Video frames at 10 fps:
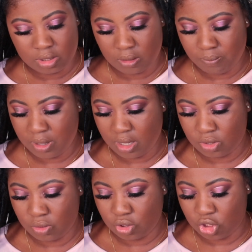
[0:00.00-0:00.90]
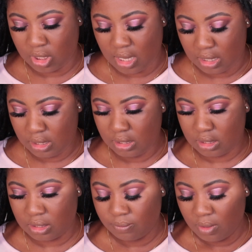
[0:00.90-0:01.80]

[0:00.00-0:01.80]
compared to Charlotte.